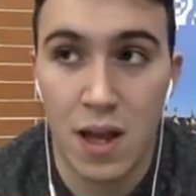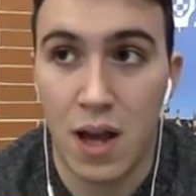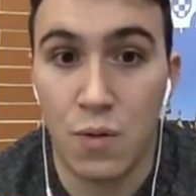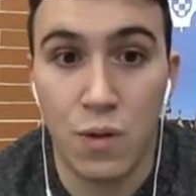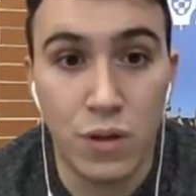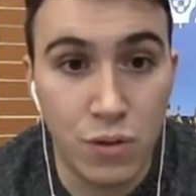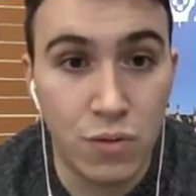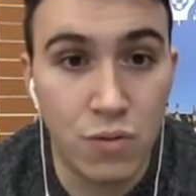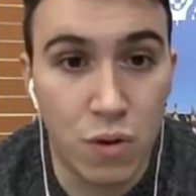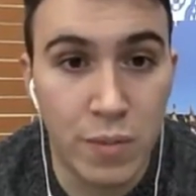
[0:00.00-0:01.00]
and we
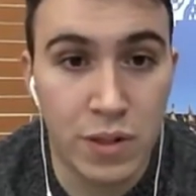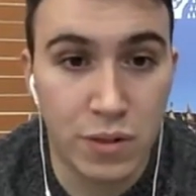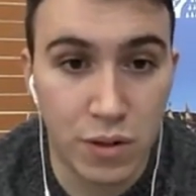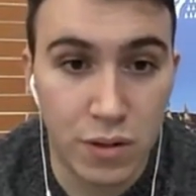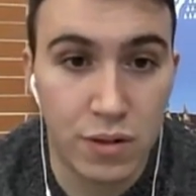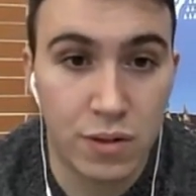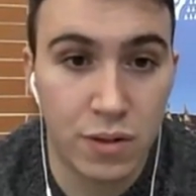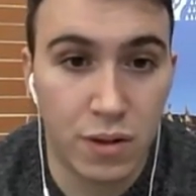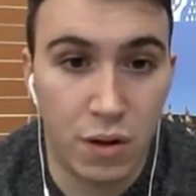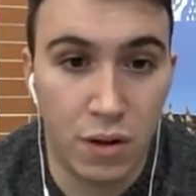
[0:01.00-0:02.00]
use to open source
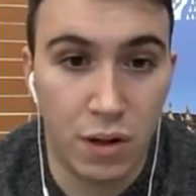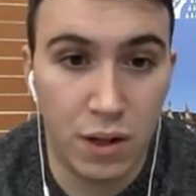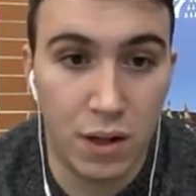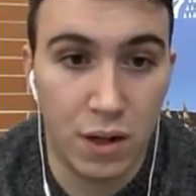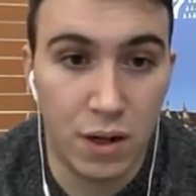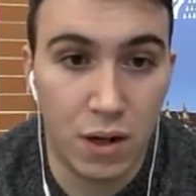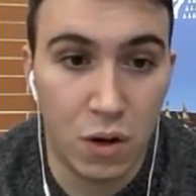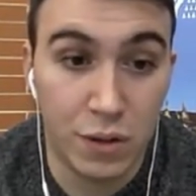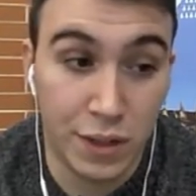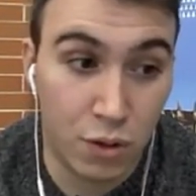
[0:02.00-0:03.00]

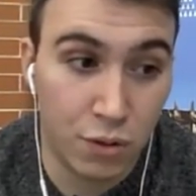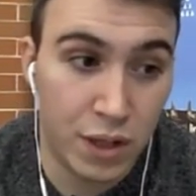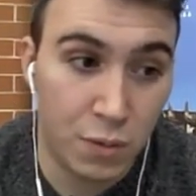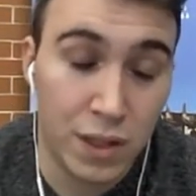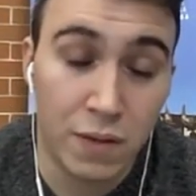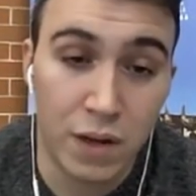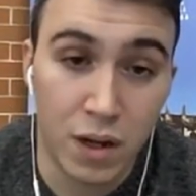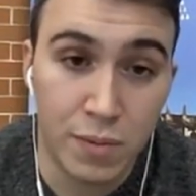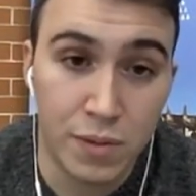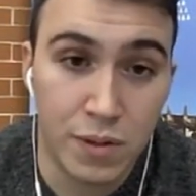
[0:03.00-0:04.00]
all the code that we
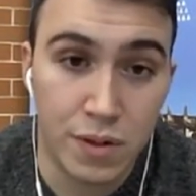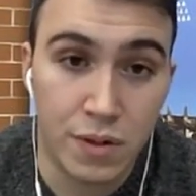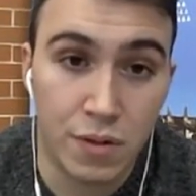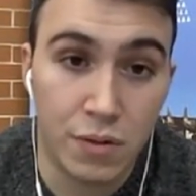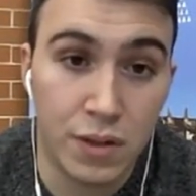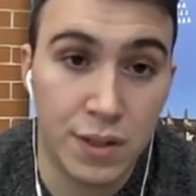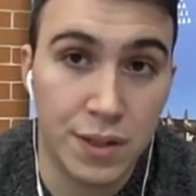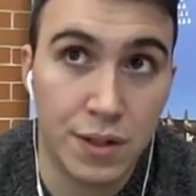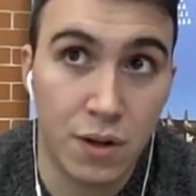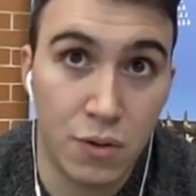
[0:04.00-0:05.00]
develop. So
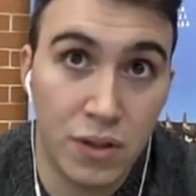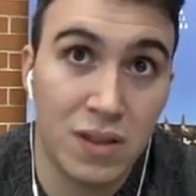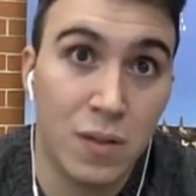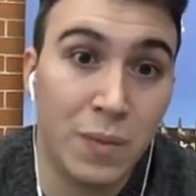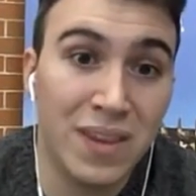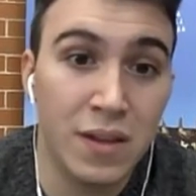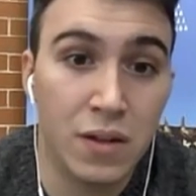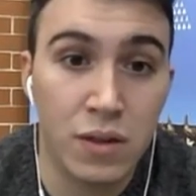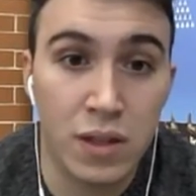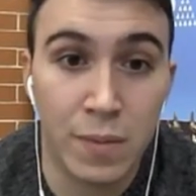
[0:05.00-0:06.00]
this code, depending
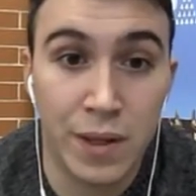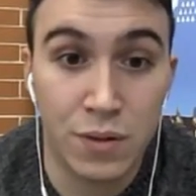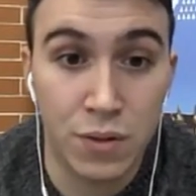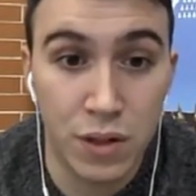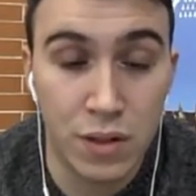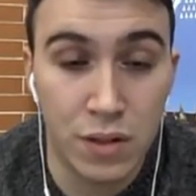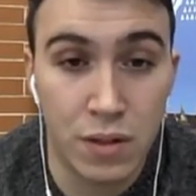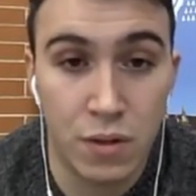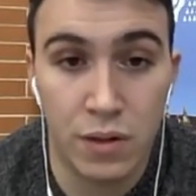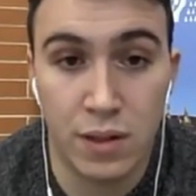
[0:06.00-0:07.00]
on the maturity
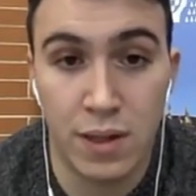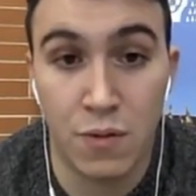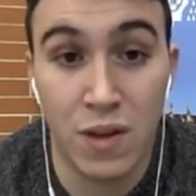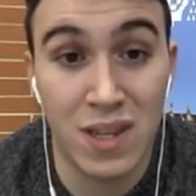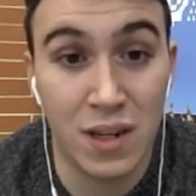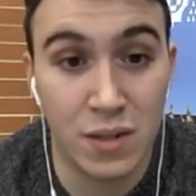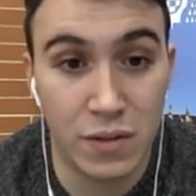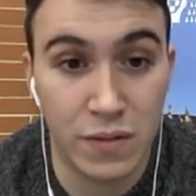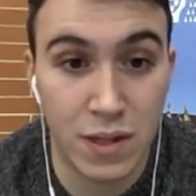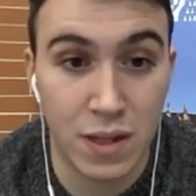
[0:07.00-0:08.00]
or the readiness
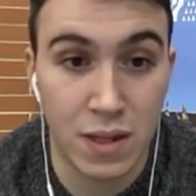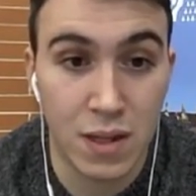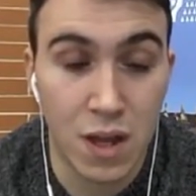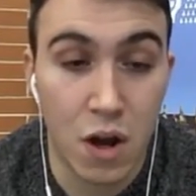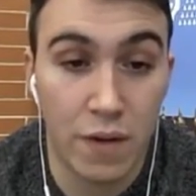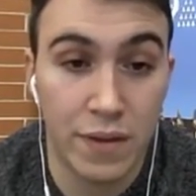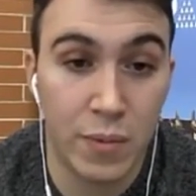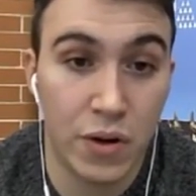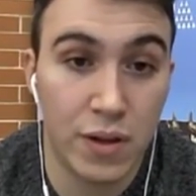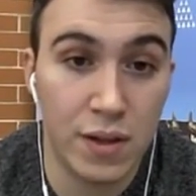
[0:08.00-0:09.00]
of the
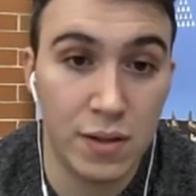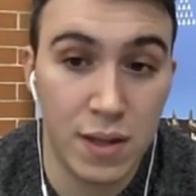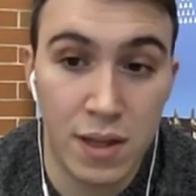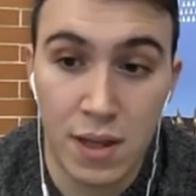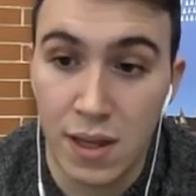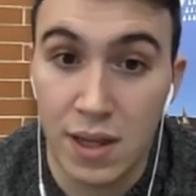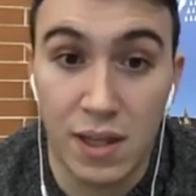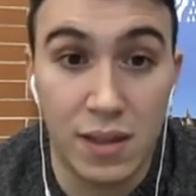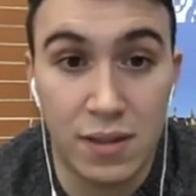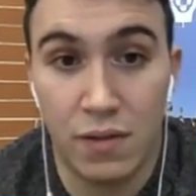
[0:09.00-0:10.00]
project,
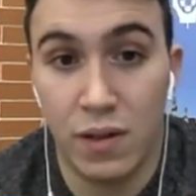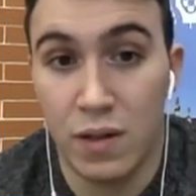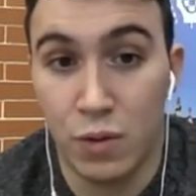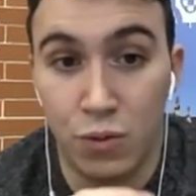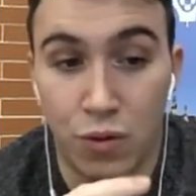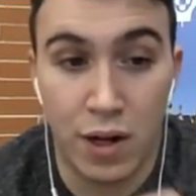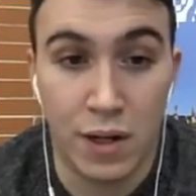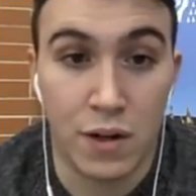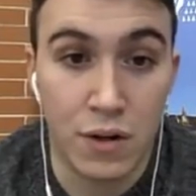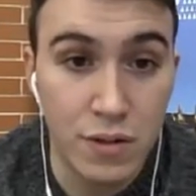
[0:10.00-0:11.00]
It is available to run
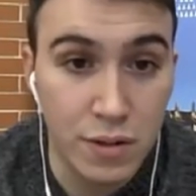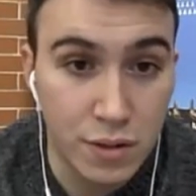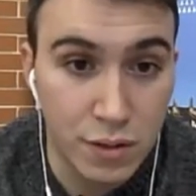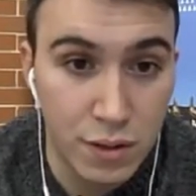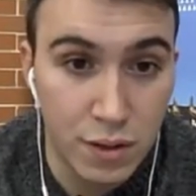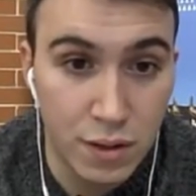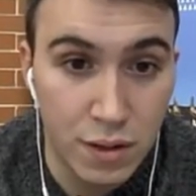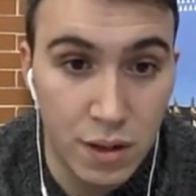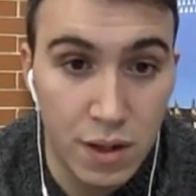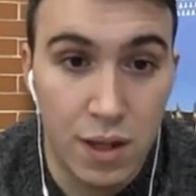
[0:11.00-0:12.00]
in ROS.
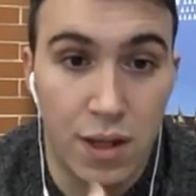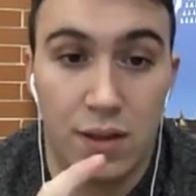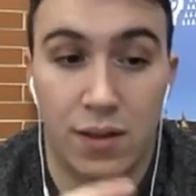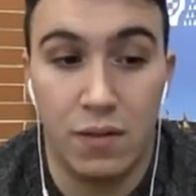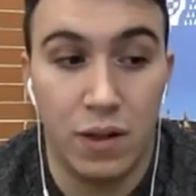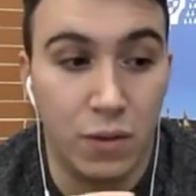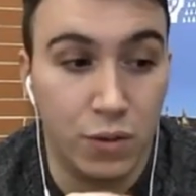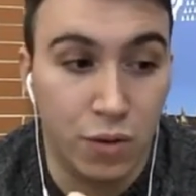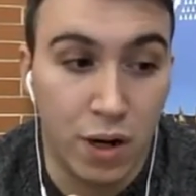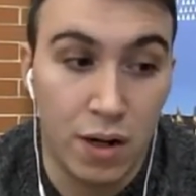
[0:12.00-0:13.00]
It is available
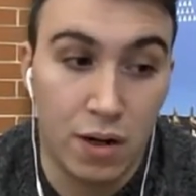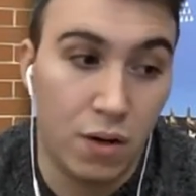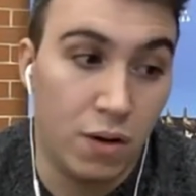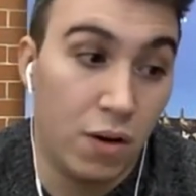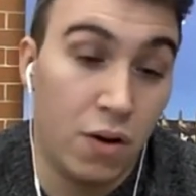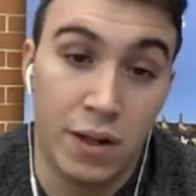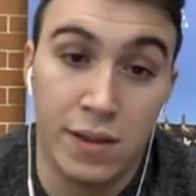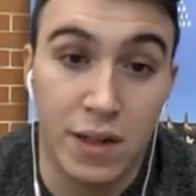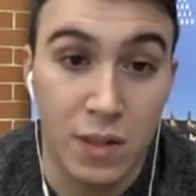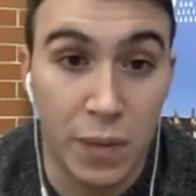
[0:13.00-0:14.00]
to run or in
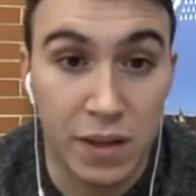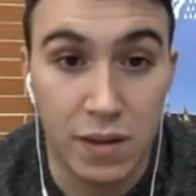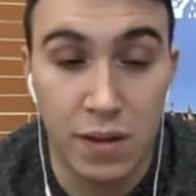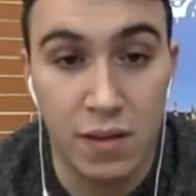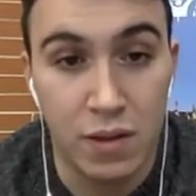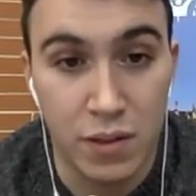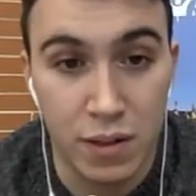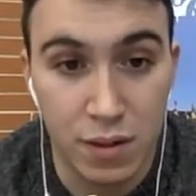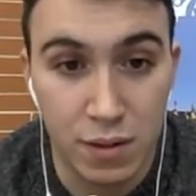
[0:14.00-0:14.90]
the respective database.